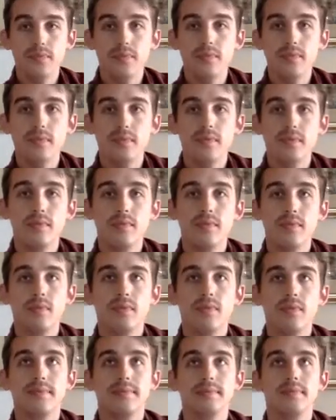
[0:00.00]

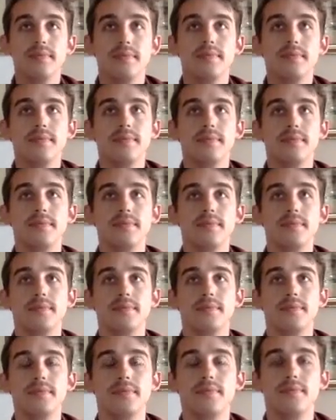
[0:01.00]

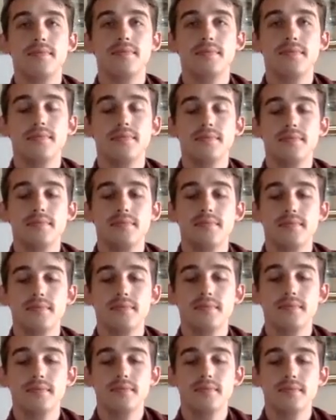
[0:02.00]

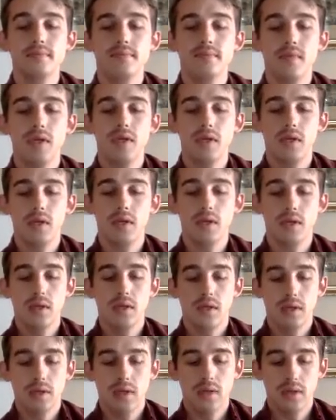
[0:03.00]

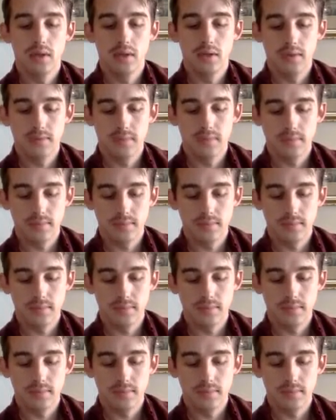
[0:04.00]
[no speech]